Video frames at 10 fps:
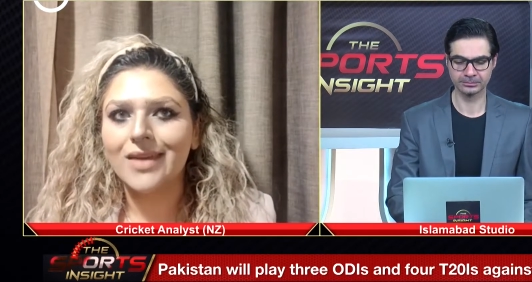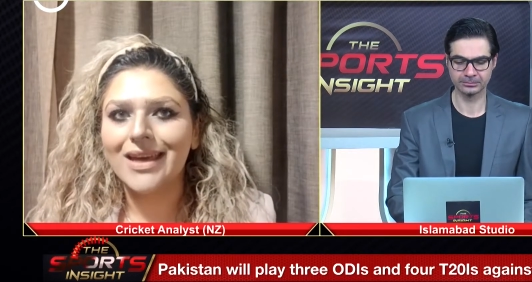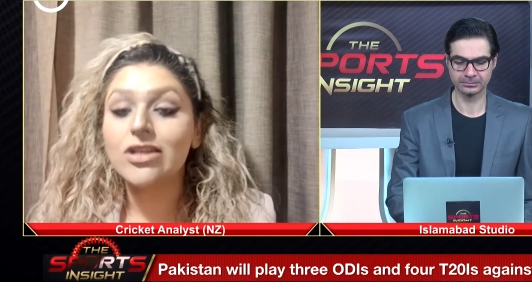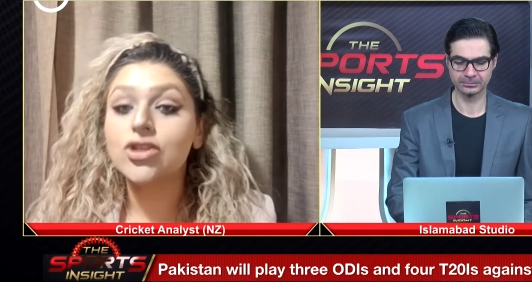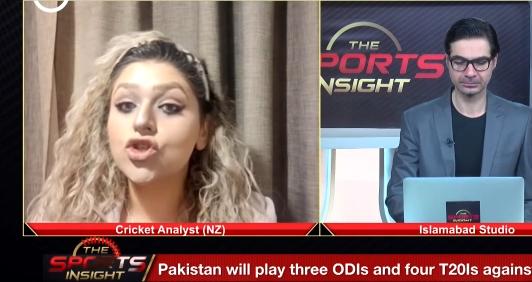
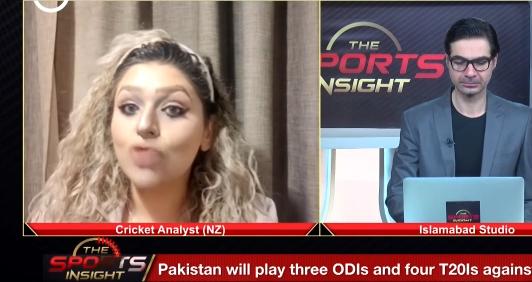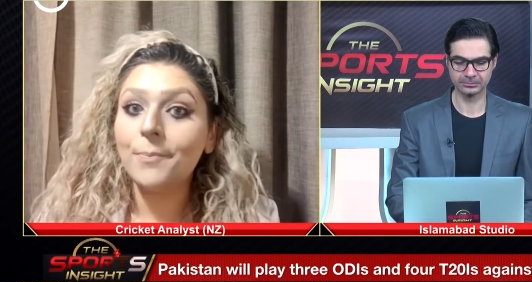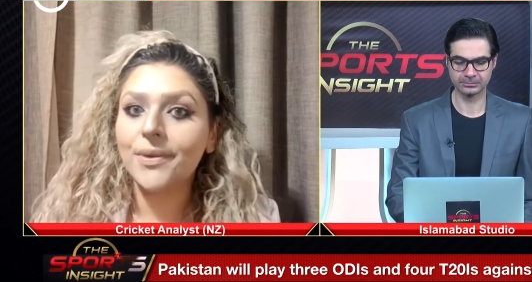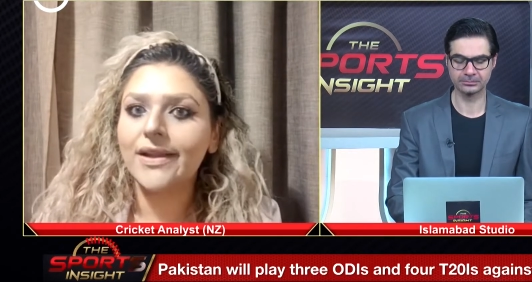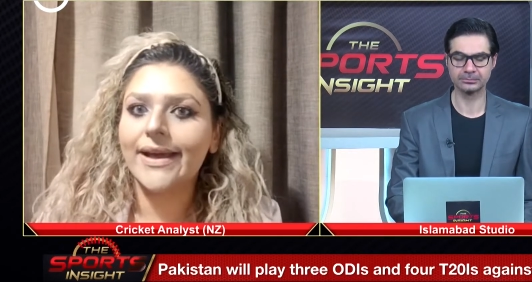
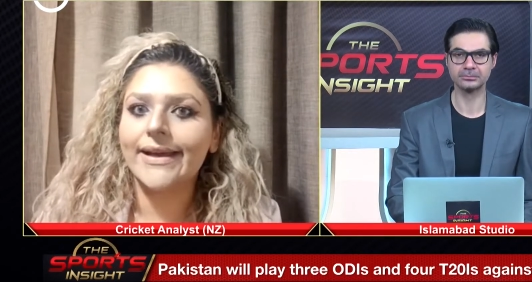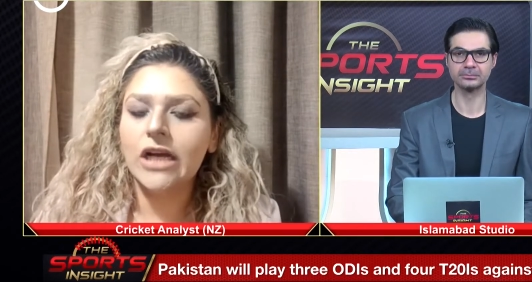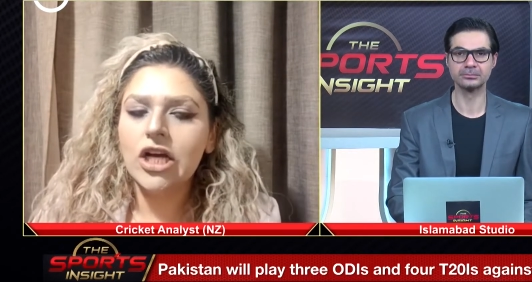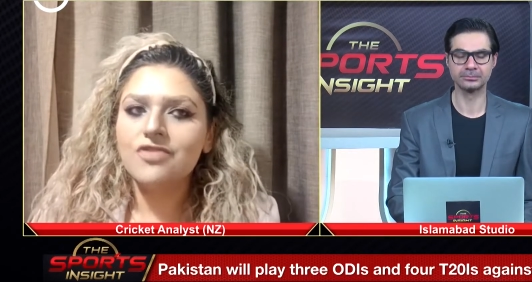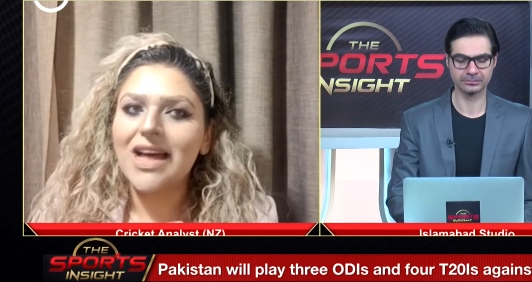Speaker 1: extrapolate
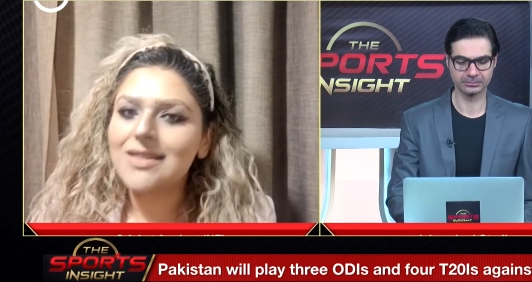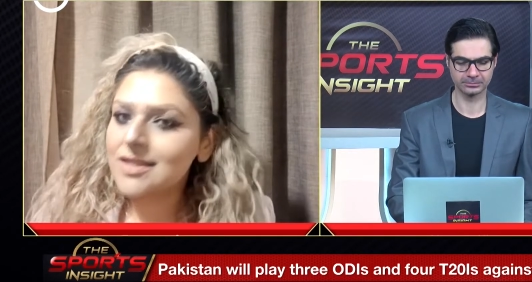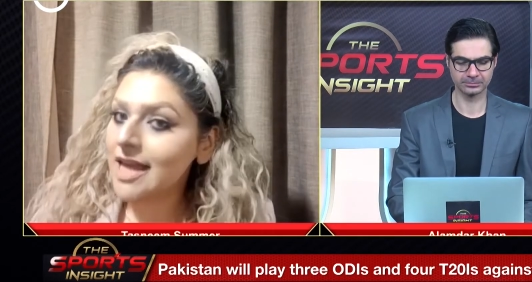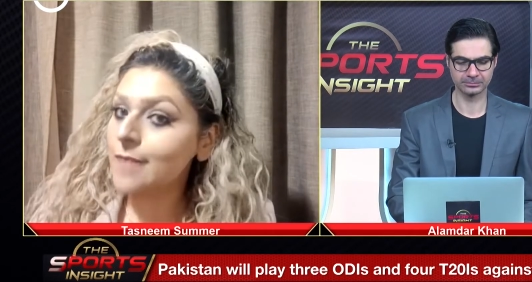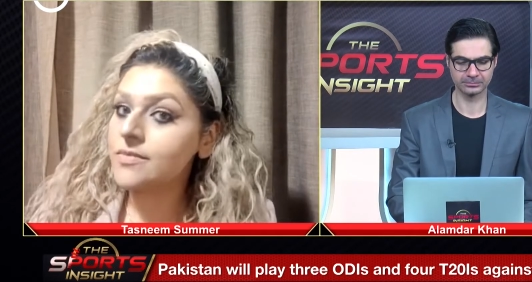that
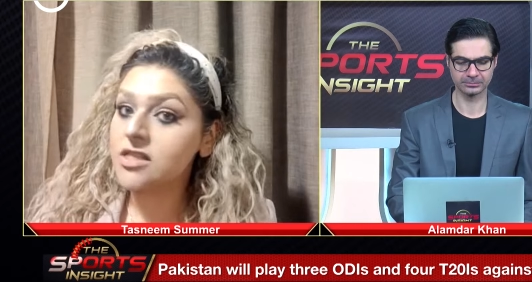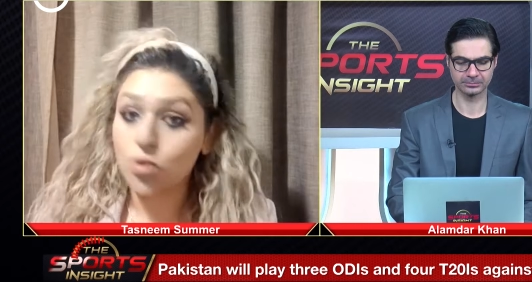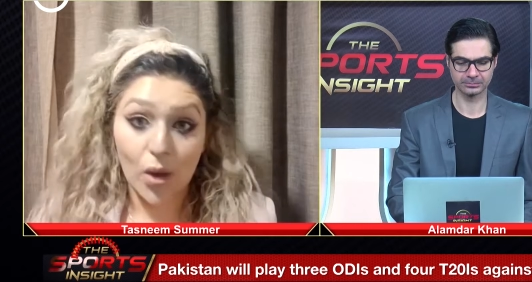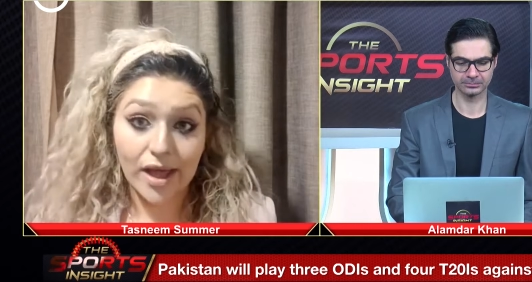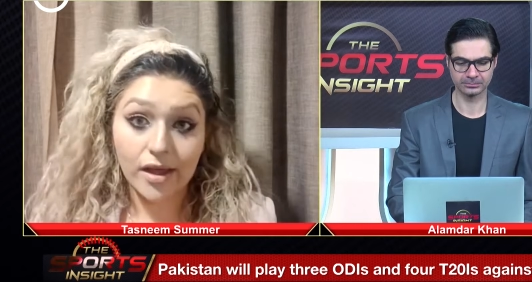same
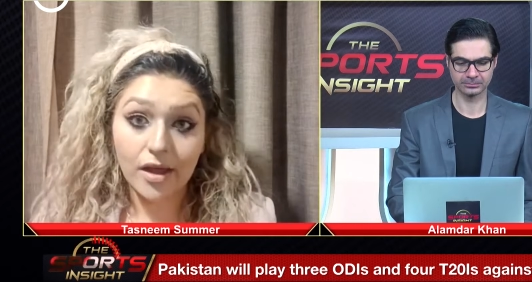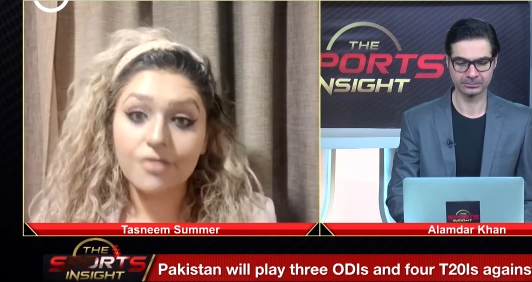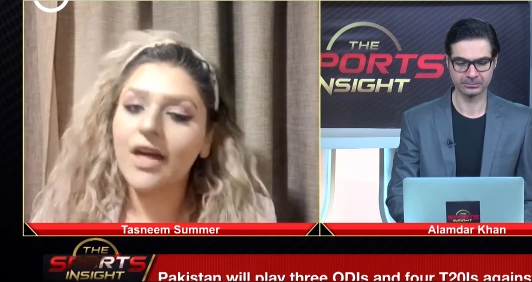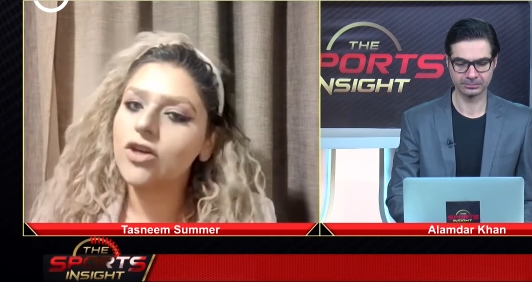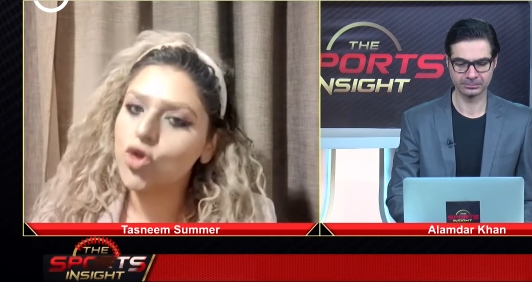swing
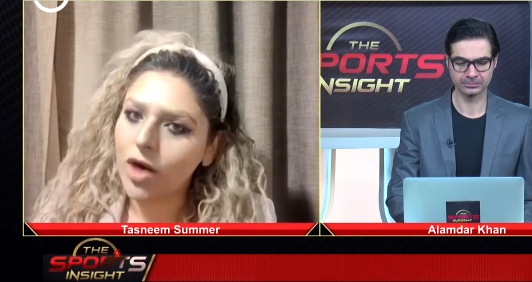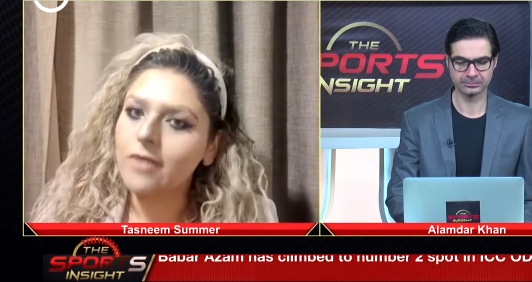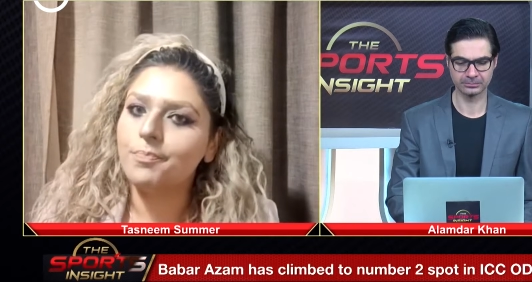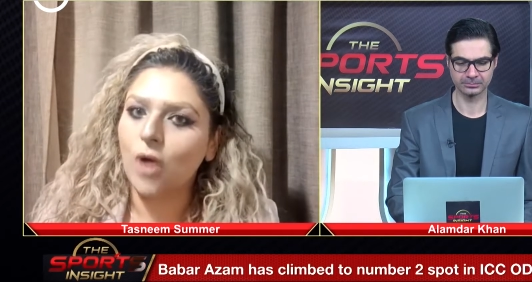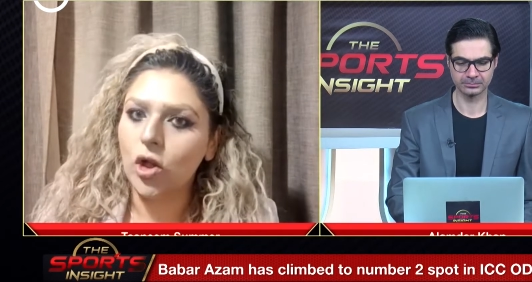that Trent
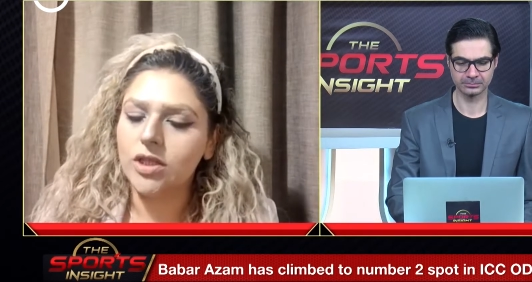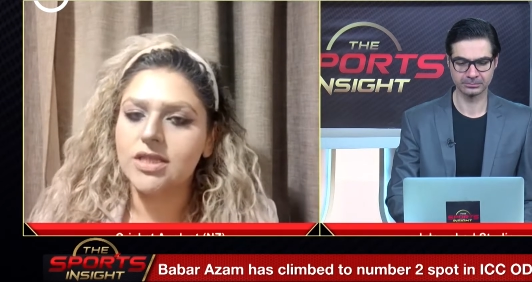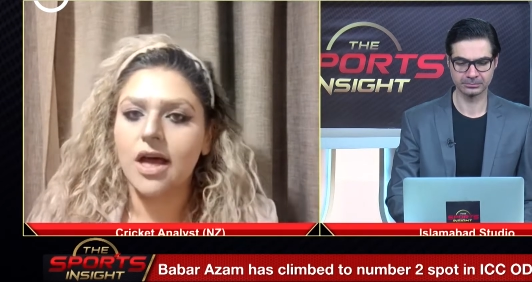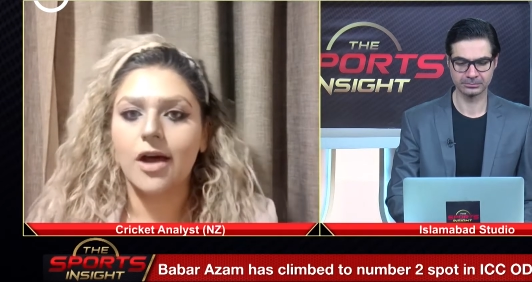Bolt